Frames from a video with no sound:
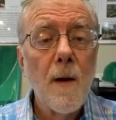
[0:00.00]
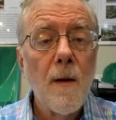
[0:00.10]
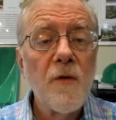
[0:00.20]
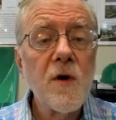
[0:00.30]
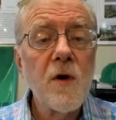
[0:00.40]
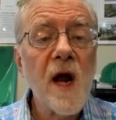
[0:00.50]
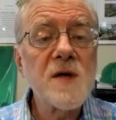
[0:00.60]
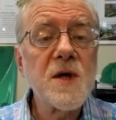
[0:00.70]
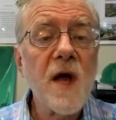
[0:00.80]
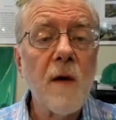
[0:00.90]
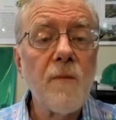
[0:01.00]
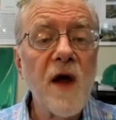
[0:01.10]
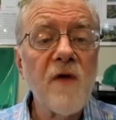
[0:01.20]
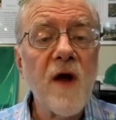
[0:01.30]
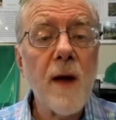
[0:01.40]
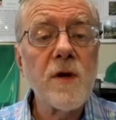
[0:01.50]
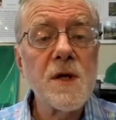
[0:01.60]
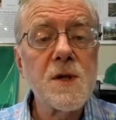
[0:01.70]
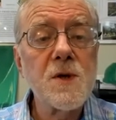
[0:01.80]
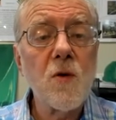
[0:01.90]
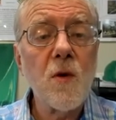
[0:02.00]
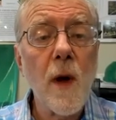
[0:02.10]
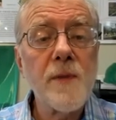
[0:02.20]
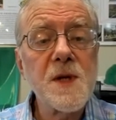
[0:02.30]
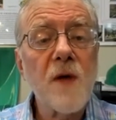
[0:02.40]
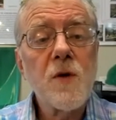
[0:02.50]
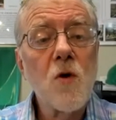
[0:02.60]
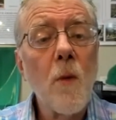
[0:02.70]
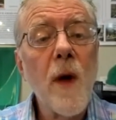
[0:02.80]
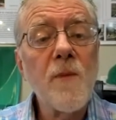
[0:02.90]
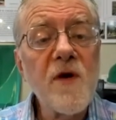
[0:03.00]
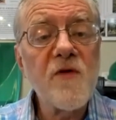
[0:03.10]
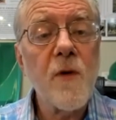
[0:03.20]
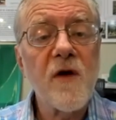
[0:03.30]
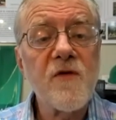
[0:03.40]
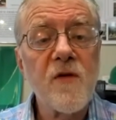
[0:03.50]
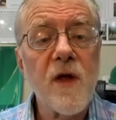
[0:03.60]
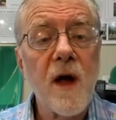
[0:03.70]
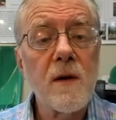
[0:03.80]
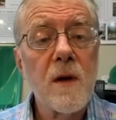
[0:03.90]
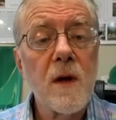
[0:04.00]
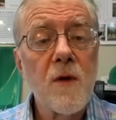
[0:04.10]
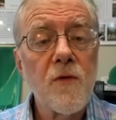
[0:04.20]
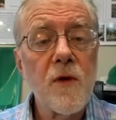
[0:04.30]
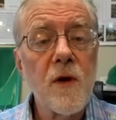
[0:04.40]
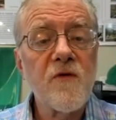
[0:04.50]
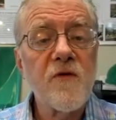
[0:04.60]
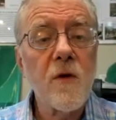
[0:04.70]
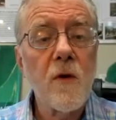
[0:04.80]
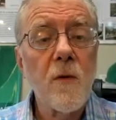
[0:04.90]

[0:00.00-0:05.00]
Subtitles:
The International Campaign for the Abolition of Nuclear Weapons got the Nobel Peace Prize for that 3 years ago.